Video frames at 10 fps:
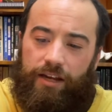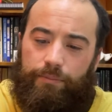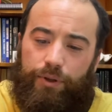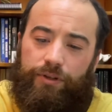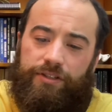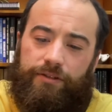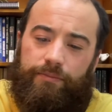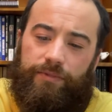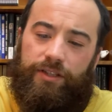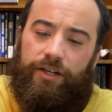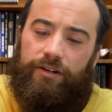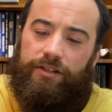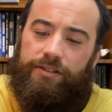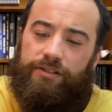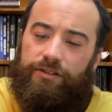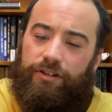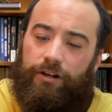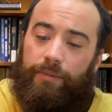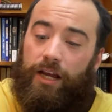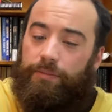In Buddhism, there is the
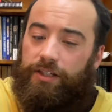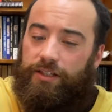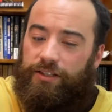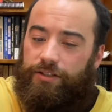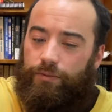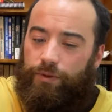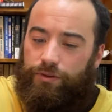term emptiness,